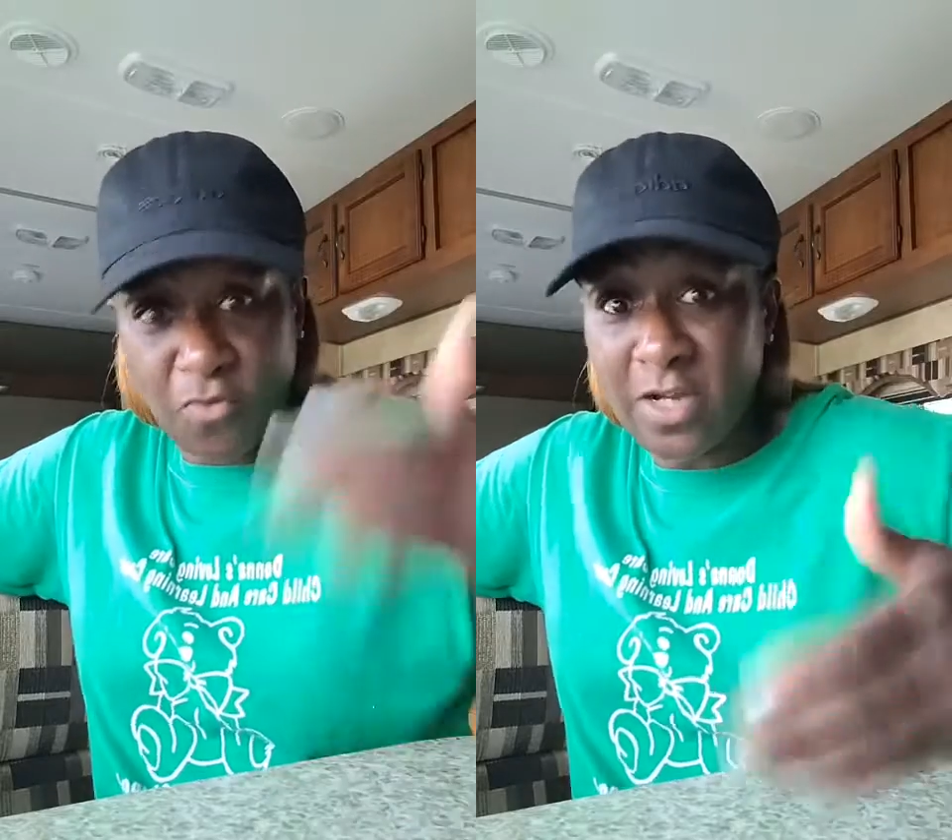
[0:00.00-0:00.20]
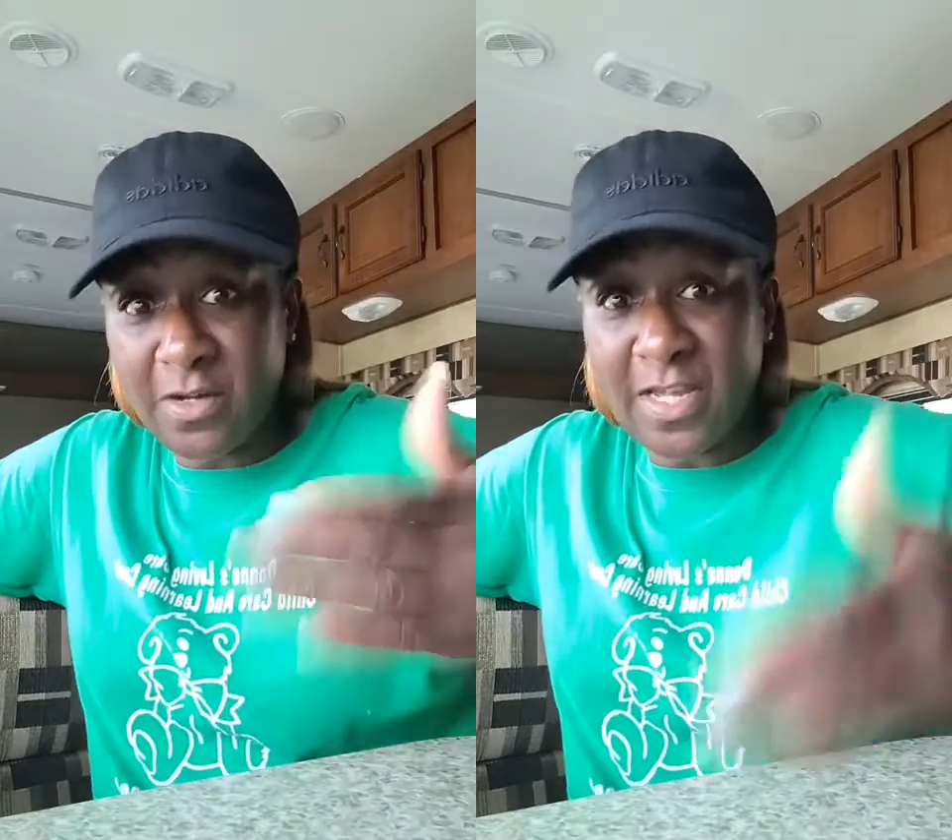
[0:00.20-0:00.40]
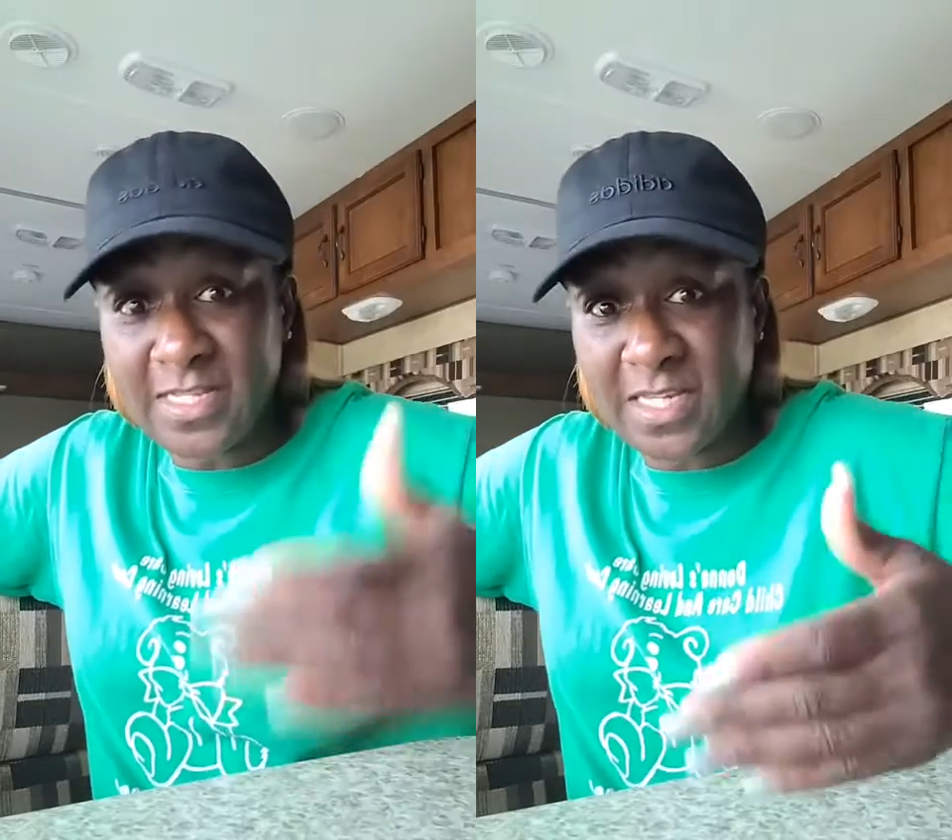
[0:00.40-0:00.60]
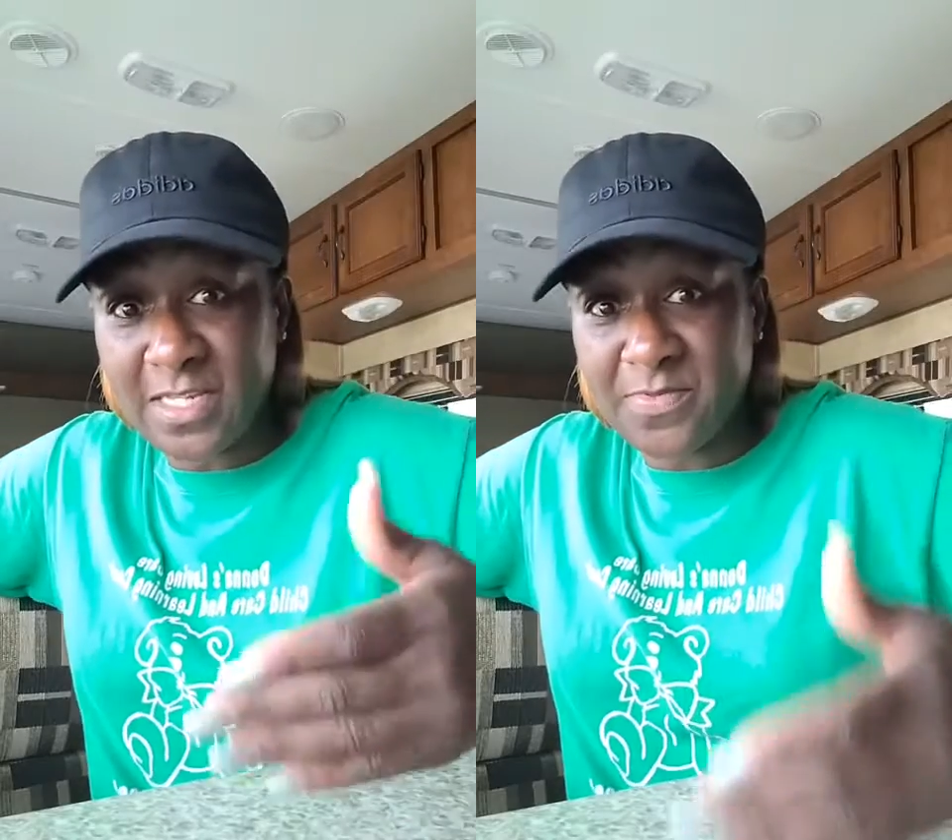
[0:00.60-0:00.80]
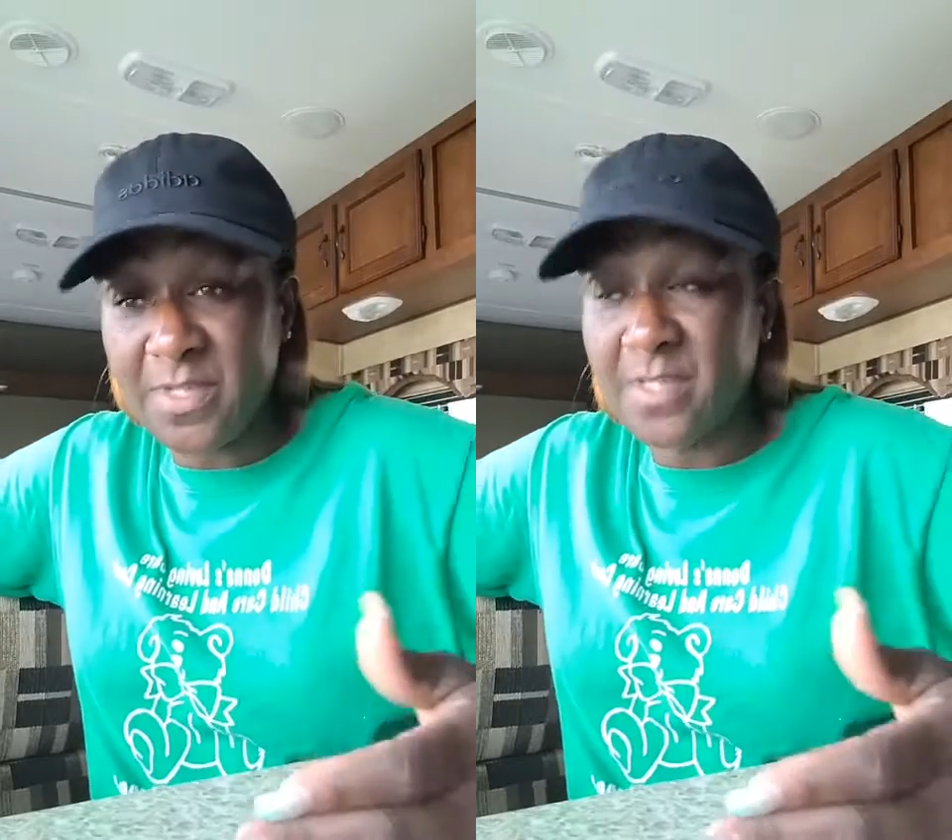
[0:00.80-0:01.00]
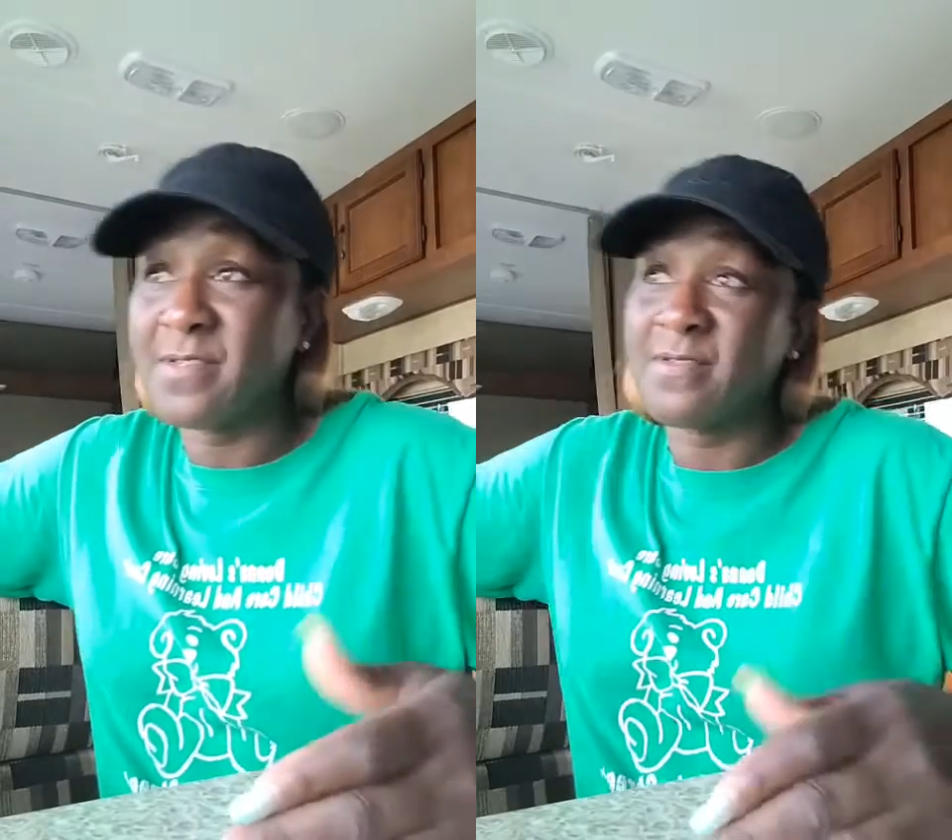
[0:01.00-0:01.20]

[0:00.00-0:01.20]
real ex-husband,